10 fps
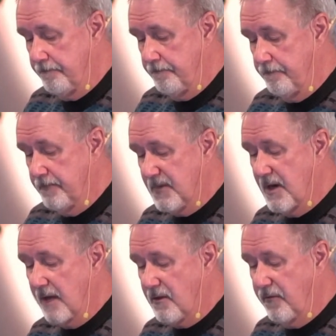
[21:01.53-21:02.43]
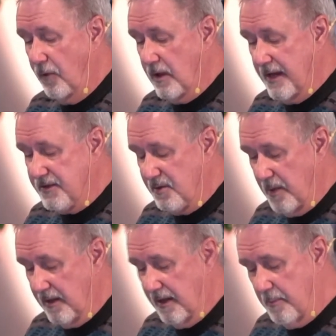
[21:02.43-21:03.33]
it's not the full answer,
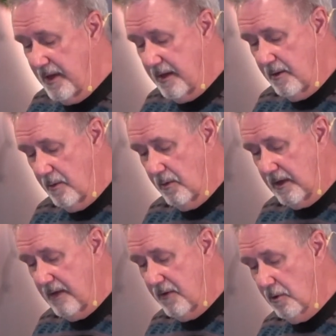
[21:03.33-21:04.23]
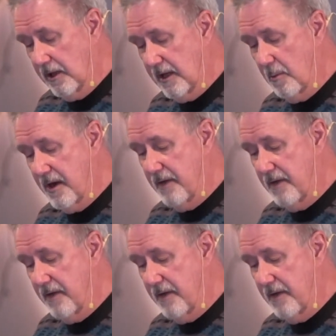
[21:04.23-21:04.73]
but let me give you a little bit of a